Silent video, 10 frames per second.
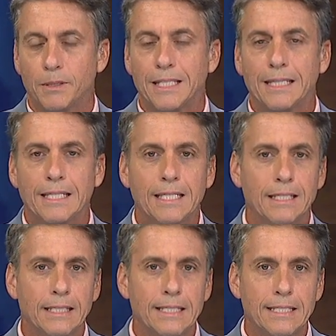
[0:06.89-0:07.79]
to
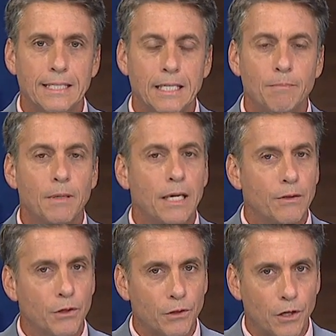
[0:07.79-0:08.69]
legally sleep in
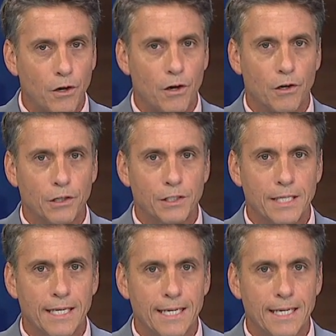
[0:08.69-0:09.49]
their cars.